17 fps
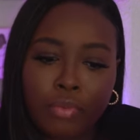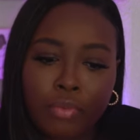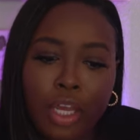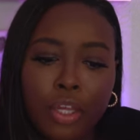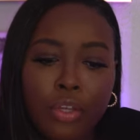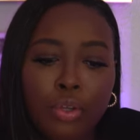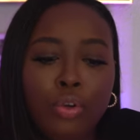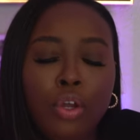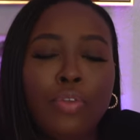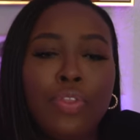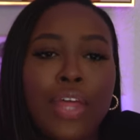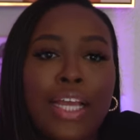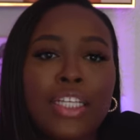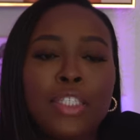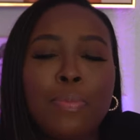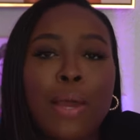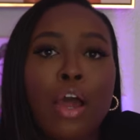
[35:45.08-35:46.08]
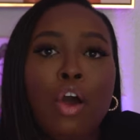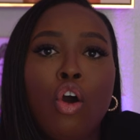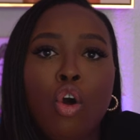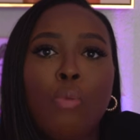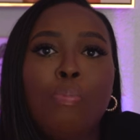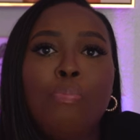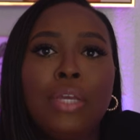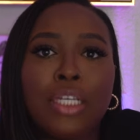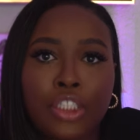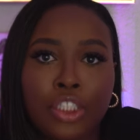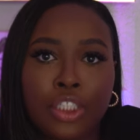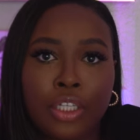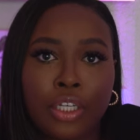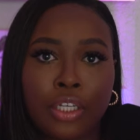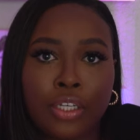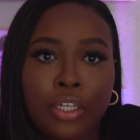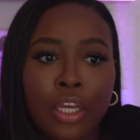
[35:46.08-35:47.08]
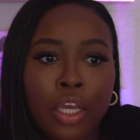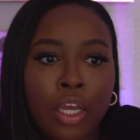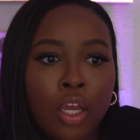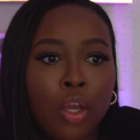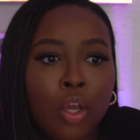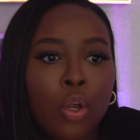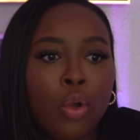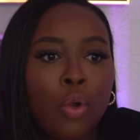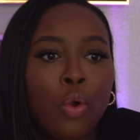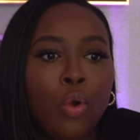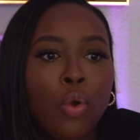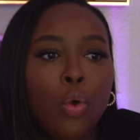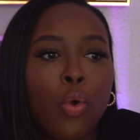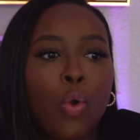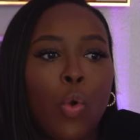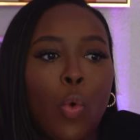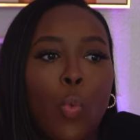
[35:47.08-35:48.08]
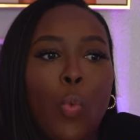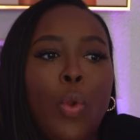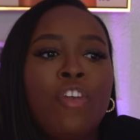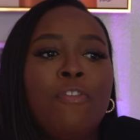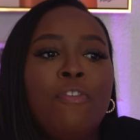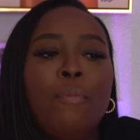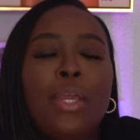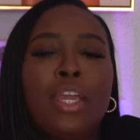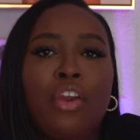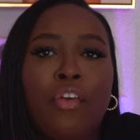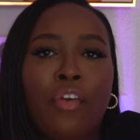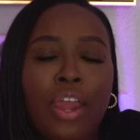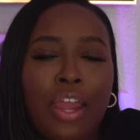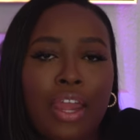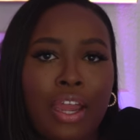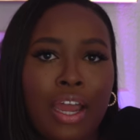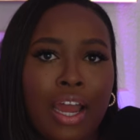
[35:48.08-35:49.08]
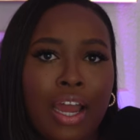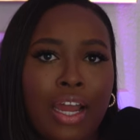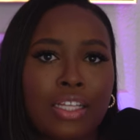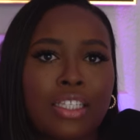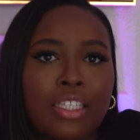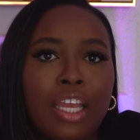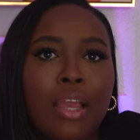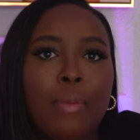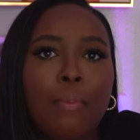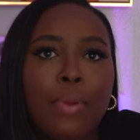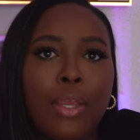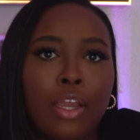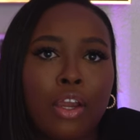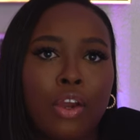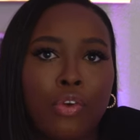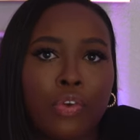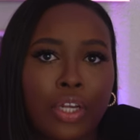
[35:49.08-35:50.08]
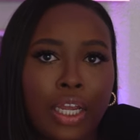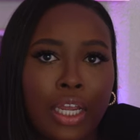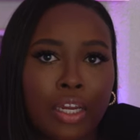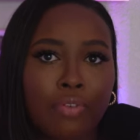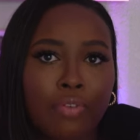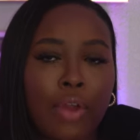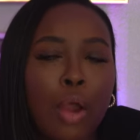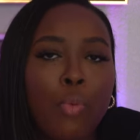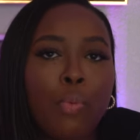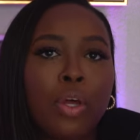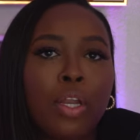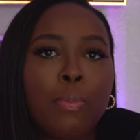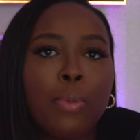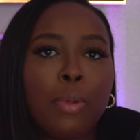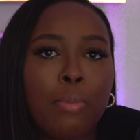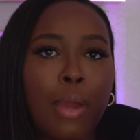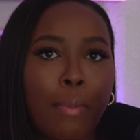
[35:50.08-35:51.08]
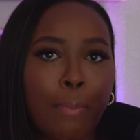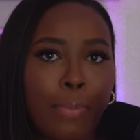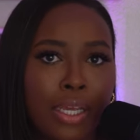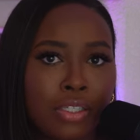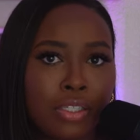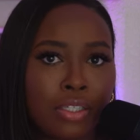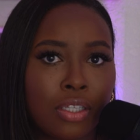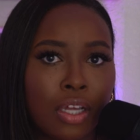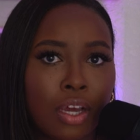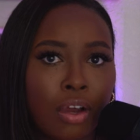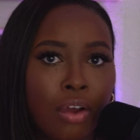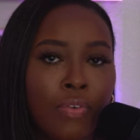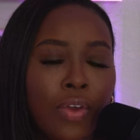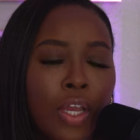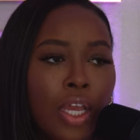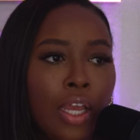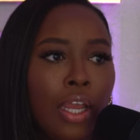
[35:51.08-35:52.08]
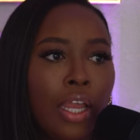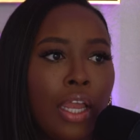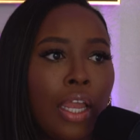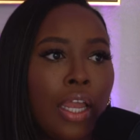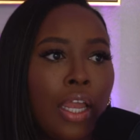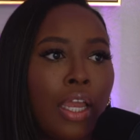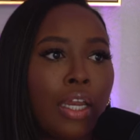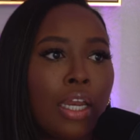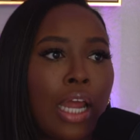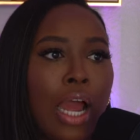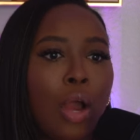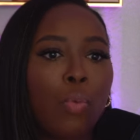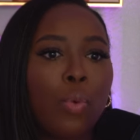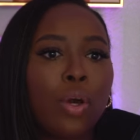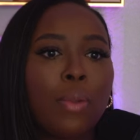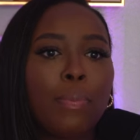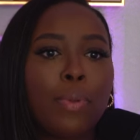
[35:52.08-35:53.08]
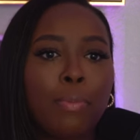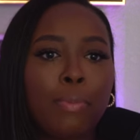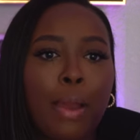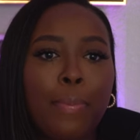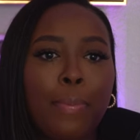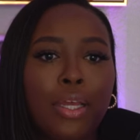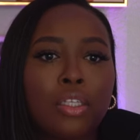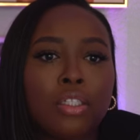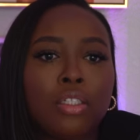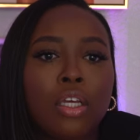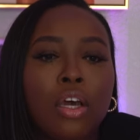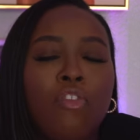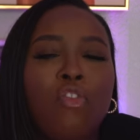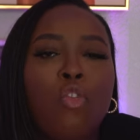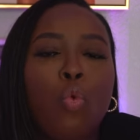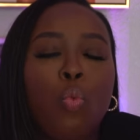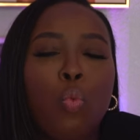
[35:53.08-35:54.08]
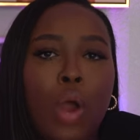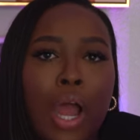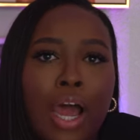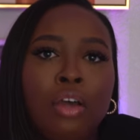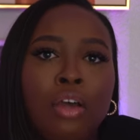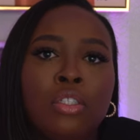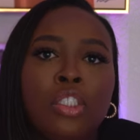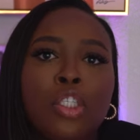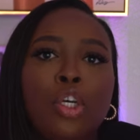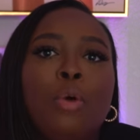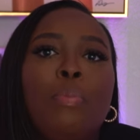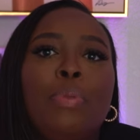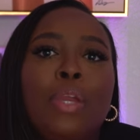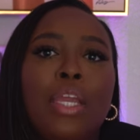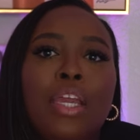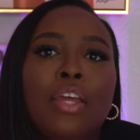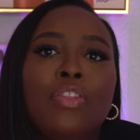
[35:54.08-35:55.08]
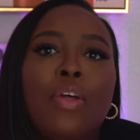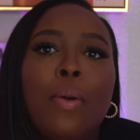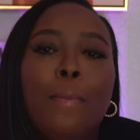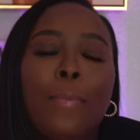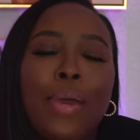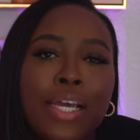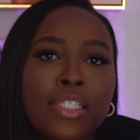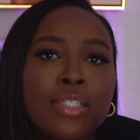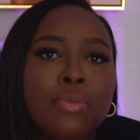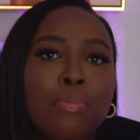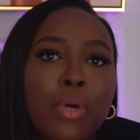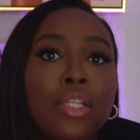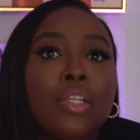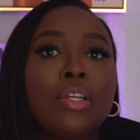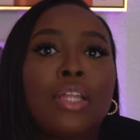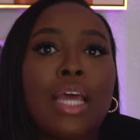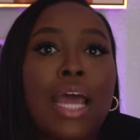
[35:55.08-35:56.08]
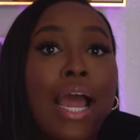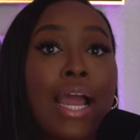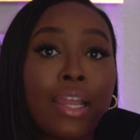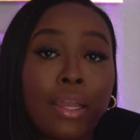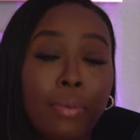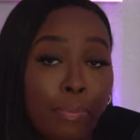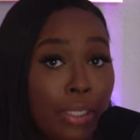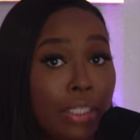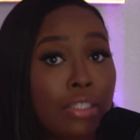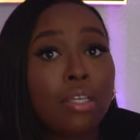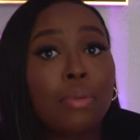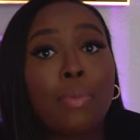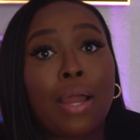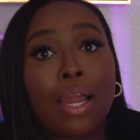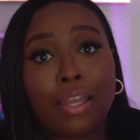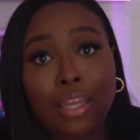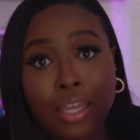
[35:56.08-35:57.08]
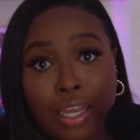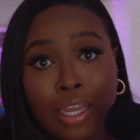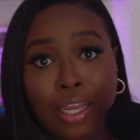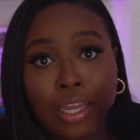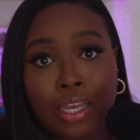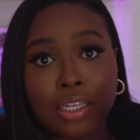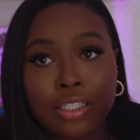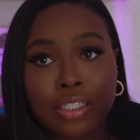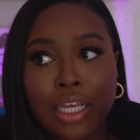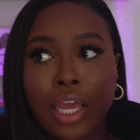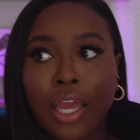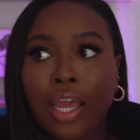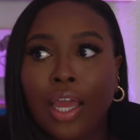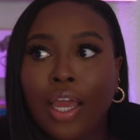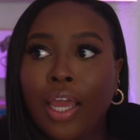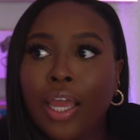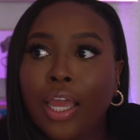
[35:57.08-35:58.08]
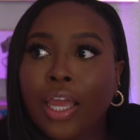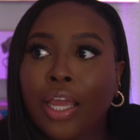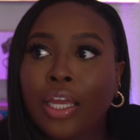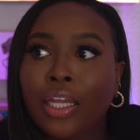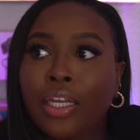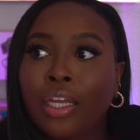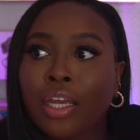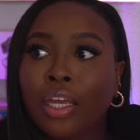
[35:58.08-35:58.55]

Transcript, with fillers: you know, that's my whole mission with me creating content and being creative. I want to be my best self, and I want to be my best self while still being the best mother that I can be to my kids. And,